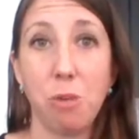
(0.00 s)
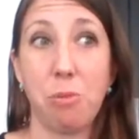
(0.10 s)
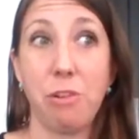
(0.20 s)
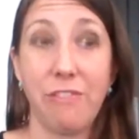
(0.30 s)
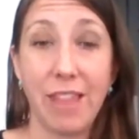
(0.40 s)
to
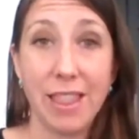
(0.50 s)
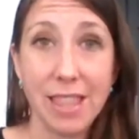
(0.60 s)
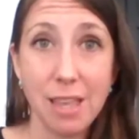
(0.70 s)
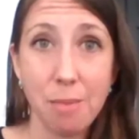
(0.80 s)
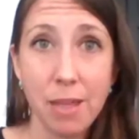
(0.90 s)
prevent
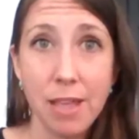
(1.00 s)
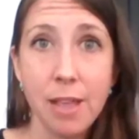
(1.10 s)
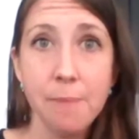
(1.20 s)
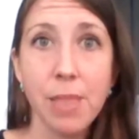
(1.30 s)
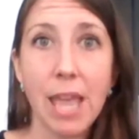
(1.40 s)
them
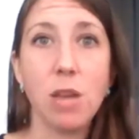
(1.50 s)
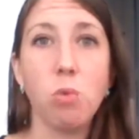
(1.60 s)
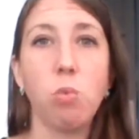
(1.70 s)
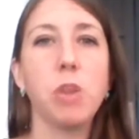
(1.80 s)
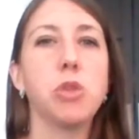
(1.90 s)

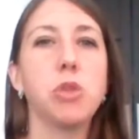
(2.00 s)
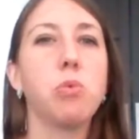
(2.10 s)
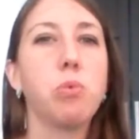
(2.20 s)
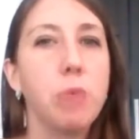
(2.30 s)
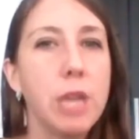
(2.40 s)
and what the
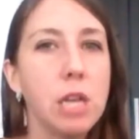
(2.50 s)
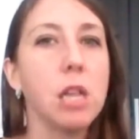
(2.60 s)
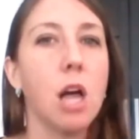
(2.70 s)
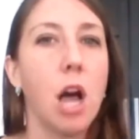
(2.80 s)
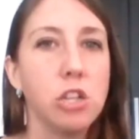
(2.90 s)

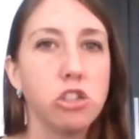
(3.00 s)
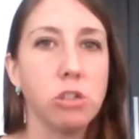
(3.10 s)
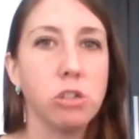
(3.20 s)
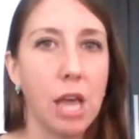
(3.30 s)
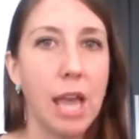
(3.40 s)
real
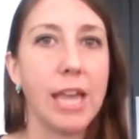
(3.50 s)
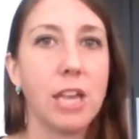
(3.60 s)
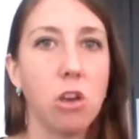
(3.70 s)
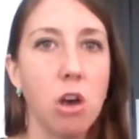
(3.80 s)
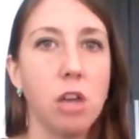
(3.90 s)

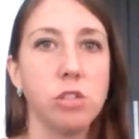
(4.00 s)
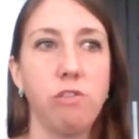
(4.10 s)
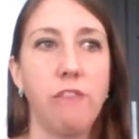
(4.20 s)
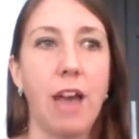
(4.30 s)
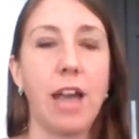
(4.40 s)
underlying
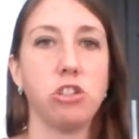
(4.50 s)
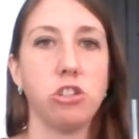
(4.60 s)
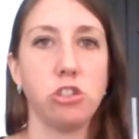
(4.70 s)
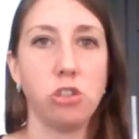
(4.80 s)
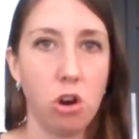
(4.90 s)
causal
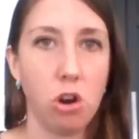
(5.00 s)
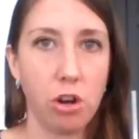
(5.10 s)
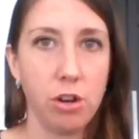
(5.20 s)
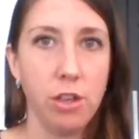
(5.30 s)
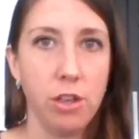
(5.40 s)
factors
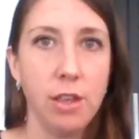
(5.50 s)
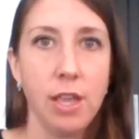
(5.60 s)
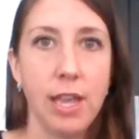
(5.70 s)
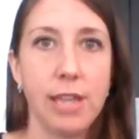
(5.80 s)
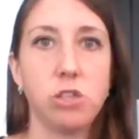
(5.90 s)
are.
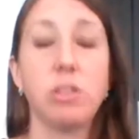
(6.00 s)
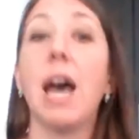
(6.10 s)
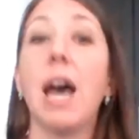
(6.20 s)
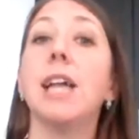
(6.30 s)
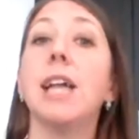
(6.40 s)
And so
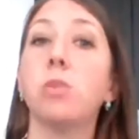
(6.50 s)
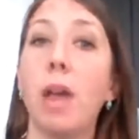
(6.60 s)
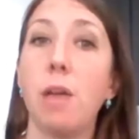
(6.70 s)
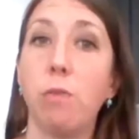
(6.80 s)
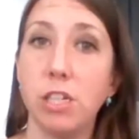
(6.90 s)
that's
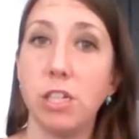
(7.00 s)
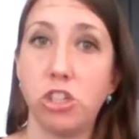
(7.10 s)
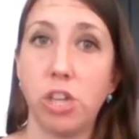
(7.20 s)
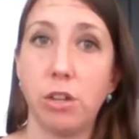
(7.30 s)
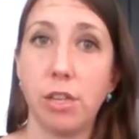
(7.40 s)
why I wanted to
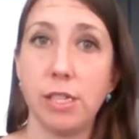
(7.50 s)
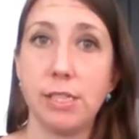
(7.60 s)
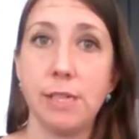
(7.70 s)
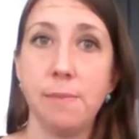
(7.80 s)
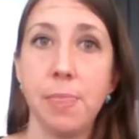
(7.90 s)
share
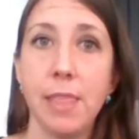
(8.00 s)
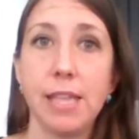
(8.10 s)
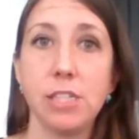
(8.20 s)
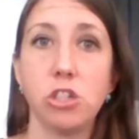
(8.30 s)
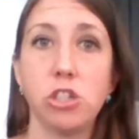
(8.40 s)
this.
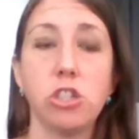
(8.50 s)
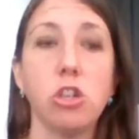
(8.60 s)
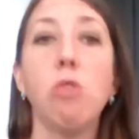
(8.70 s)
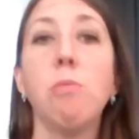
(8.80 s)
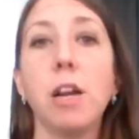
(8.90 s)
Is there
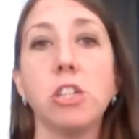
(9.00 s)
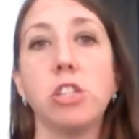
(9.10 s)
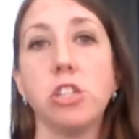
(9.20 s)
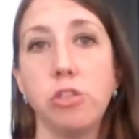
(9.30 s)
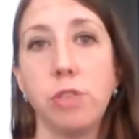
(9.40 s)
so much
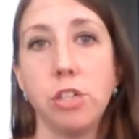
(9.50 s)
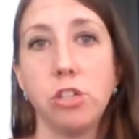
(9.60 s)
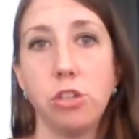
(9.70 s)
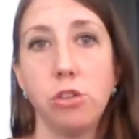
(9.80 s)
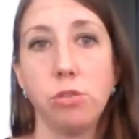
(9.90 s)
that you can
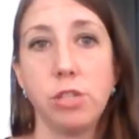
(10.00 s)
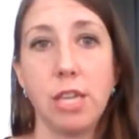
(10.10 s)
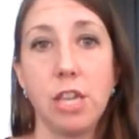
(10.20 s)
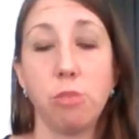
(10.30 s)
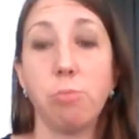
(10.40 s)
do to
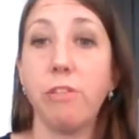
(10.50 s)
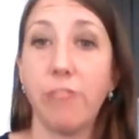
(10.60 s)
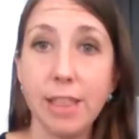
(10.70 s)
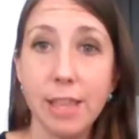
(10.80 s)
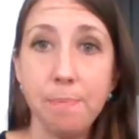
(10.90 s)
either
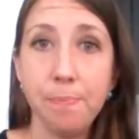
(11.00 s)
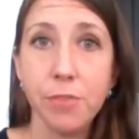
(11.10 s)
prevent them,